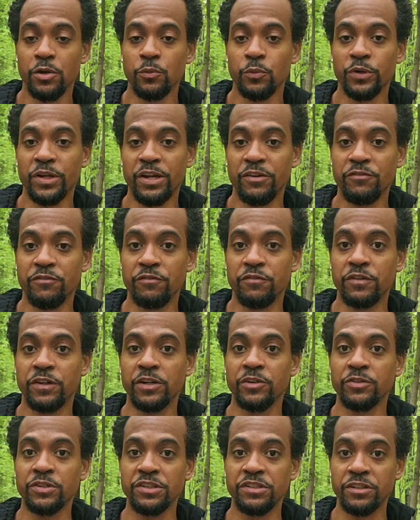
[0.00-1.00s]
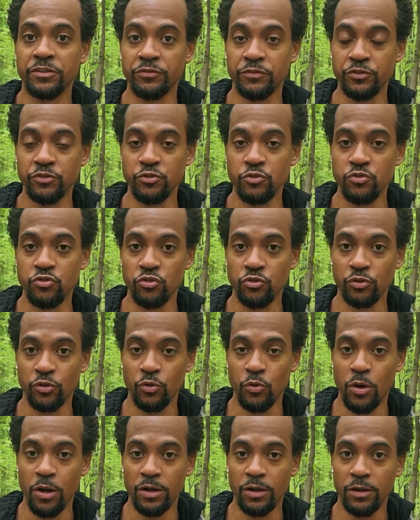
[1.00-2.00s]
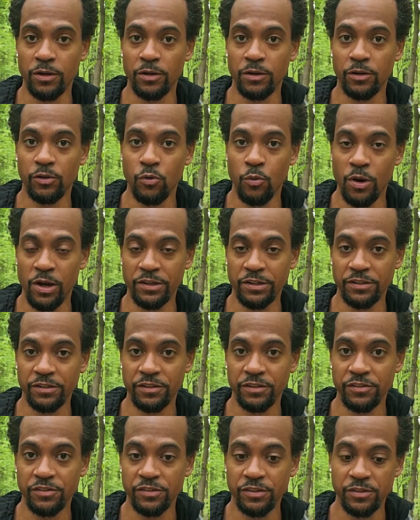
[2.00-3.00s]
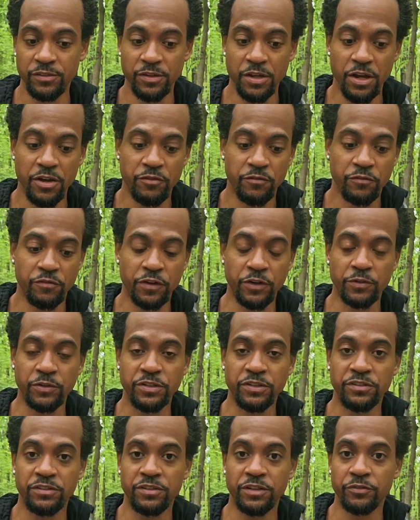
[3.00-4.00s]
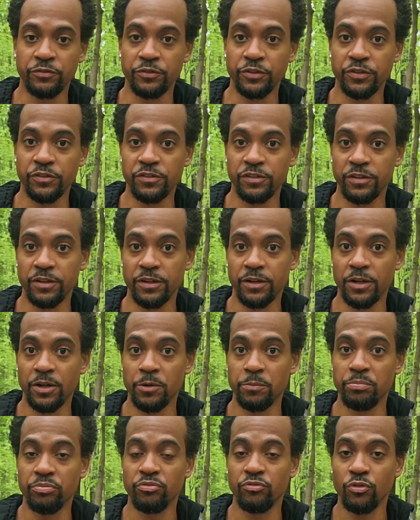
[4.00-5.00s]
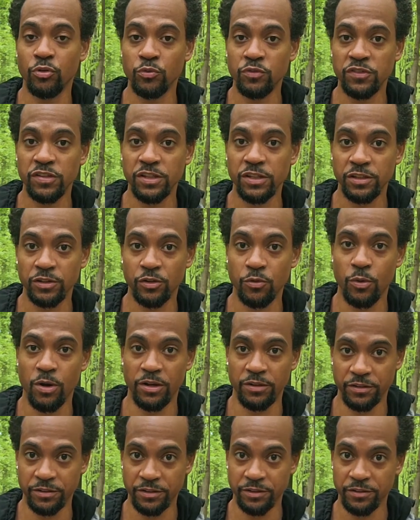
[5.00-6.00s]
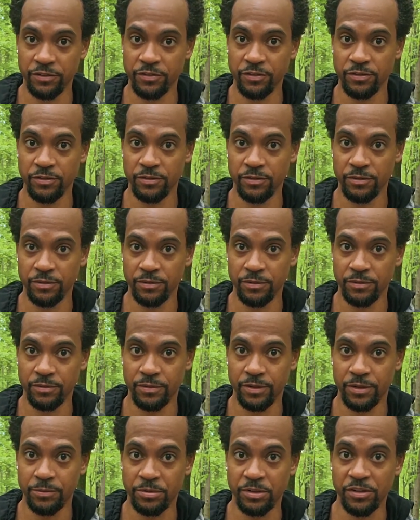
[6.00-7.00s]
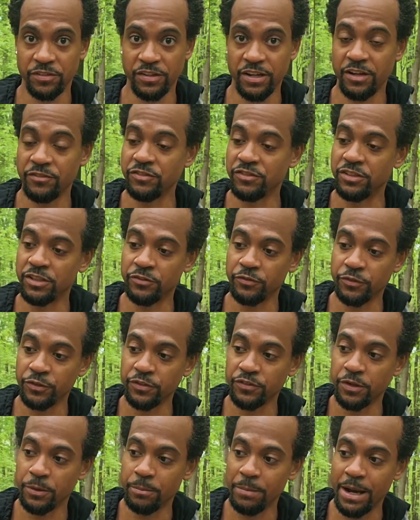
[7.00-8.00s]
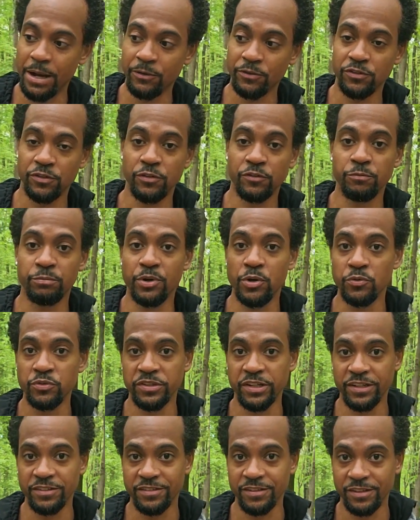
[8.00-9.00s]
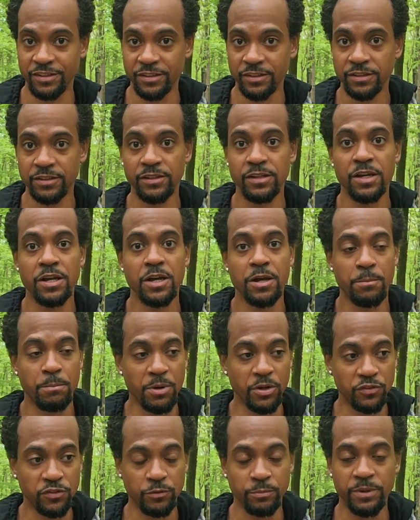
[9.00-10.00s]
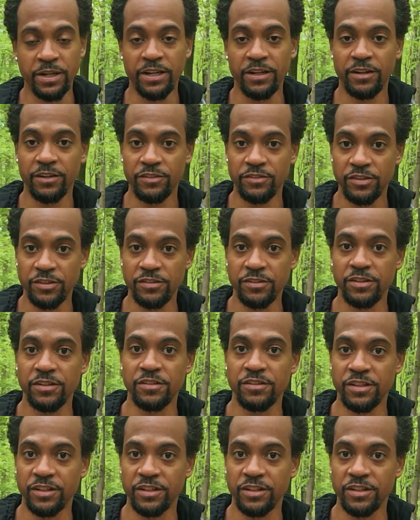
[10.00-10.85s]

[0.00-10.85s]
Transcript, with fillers: would have very different nutrient qu uh, quantities and very different uh, protein quantities, right? Because they have different amounts of bone density, muscle mass, and, and